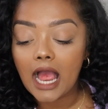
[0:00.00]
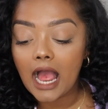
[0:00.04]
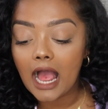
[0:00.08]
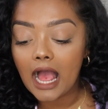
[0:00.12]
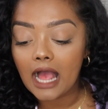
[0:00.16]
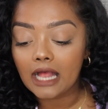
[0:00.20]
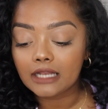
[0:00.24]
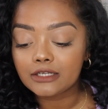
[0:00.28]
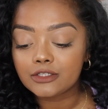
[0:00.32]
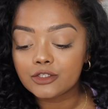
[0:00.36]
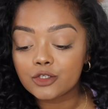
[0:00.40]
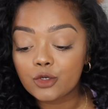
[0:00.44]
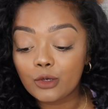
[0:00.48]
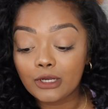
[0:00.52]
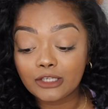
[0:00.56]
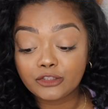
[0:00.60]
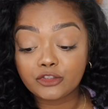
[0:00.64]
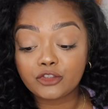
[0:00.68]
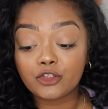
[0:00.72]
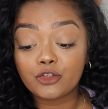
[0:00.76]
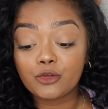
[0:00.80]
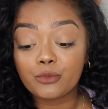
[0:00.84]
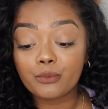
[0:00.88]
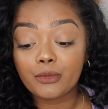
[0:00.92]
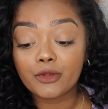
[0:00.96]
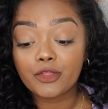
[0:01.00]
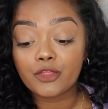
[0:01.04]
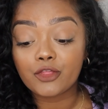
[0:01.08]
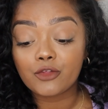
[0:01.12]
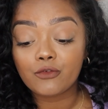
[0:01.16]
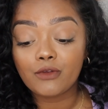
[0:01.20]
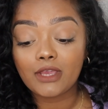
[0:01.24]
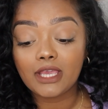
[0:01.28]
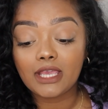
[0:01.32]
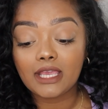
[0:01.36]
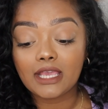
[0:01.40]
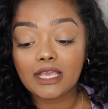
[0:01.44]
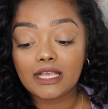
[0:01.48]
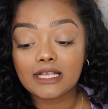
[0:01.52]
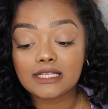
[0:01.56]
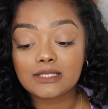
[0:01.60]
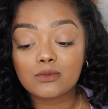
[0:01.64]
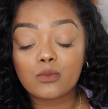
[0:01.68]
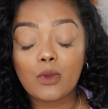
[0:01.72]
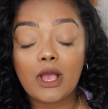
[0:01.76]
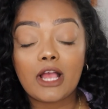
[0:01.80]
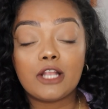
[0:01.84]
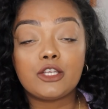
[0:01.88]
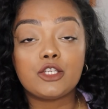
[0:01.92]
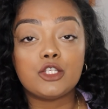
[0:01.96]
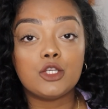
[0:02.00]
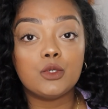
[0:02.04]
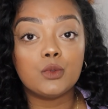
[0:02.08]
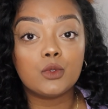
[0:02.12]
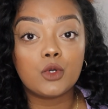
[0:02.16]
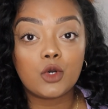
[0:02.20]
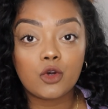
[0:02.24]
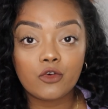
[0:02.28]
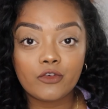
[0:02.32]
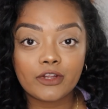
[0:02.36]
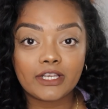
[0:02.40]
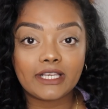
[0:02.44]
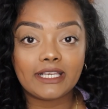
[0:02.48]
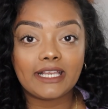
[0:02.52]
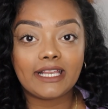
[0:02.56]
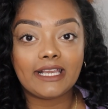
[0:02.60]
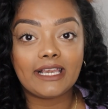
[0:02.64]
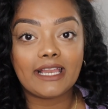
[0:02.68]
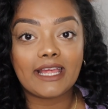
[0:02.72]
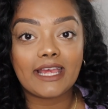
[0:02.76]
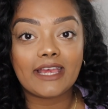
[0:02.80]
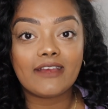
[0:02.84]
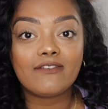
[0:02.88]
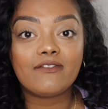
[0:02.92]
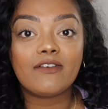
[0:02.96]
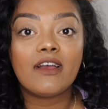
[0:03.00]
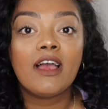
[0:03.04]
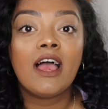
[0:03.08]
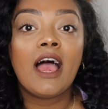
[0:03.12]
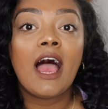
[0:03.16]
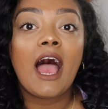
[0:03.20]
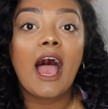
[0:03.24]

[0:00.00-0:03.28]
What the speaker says: And question number 3 is, where do you currently live?